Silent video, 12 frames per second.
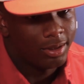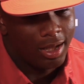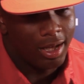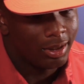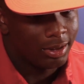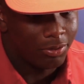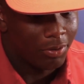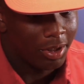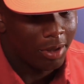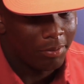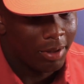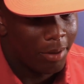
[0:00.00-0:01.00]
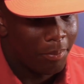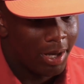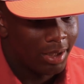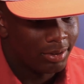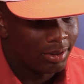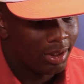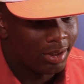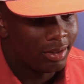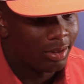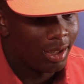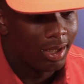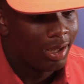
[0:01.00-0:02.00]
I just wake up with that mindset,
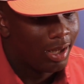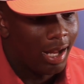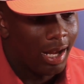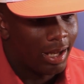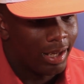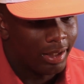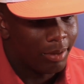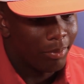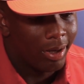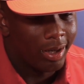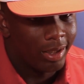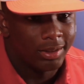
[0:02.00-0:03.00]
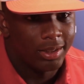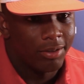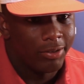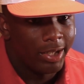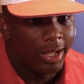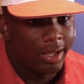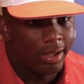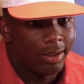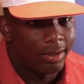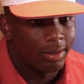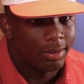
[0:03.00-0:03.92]
and I got to get better each and every day.